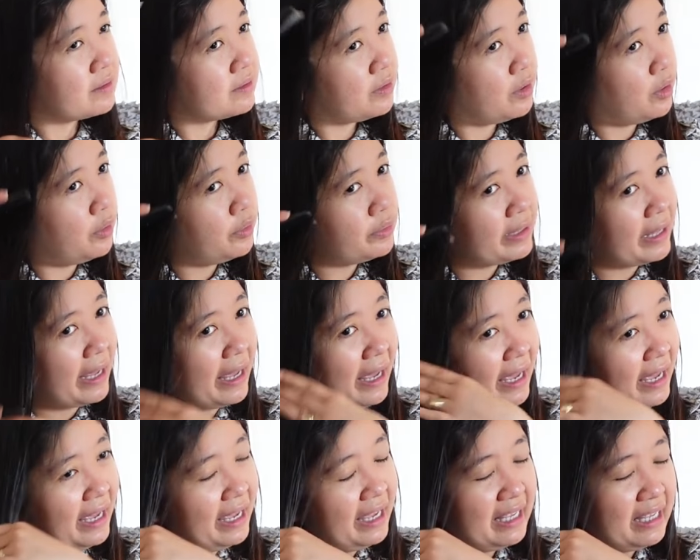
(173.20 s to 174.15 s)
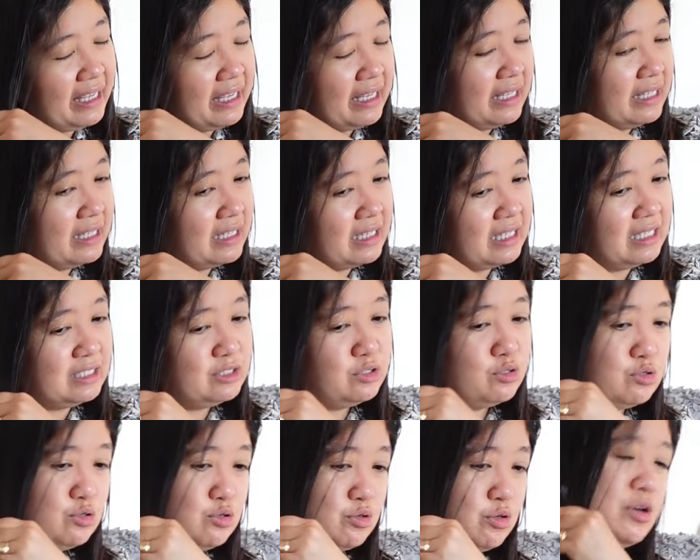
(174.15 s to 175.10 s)
Okay, that's
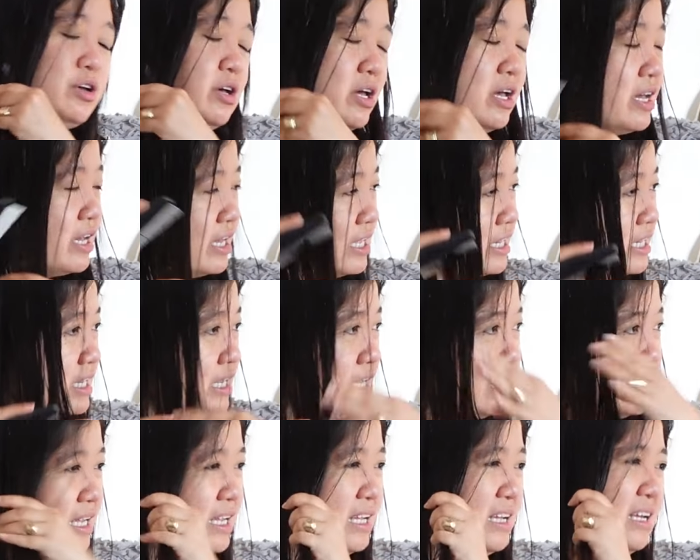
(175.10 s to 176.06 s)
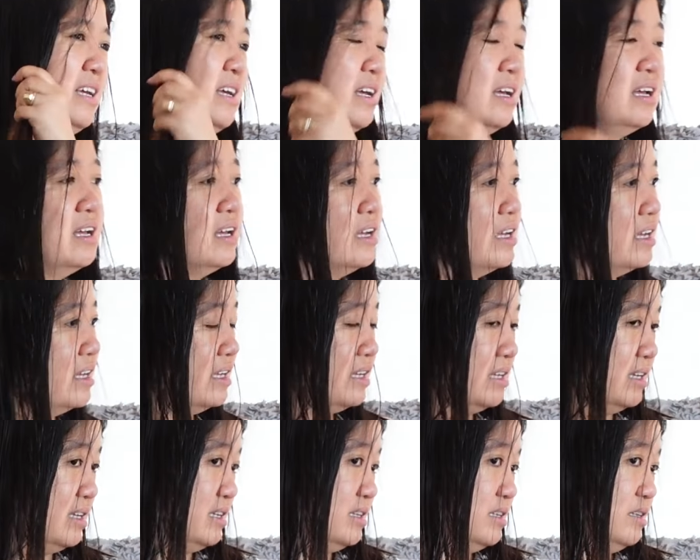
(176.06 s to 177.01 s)
also good.
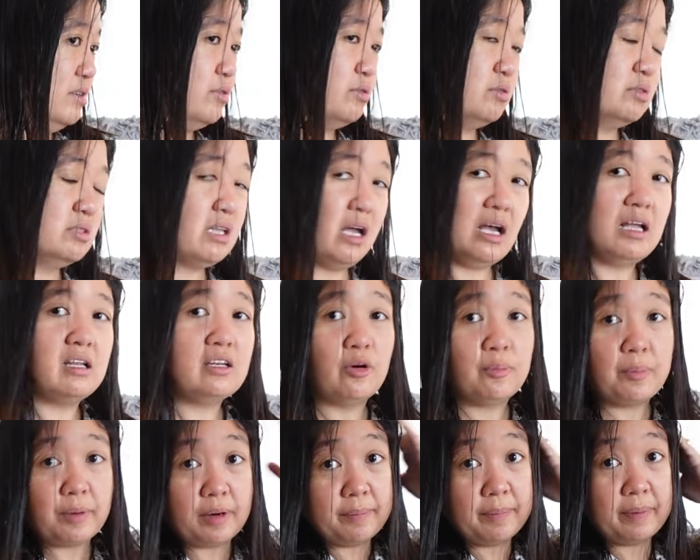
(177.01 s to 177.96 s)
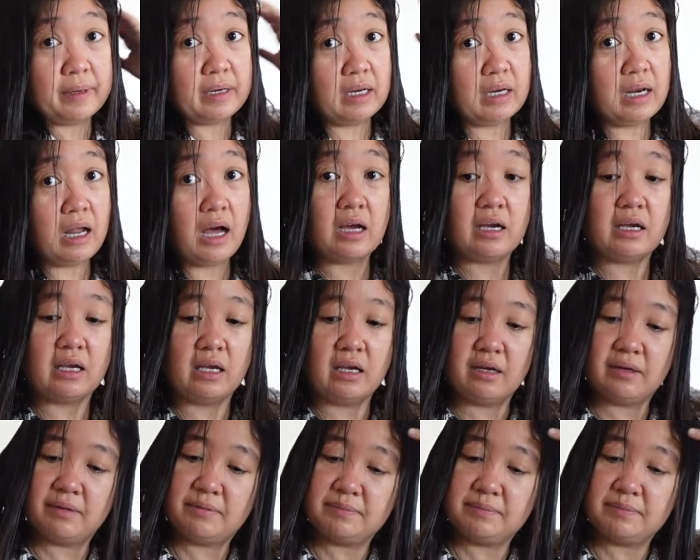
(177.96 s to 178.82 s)
Yung style daw, parang panglalaki.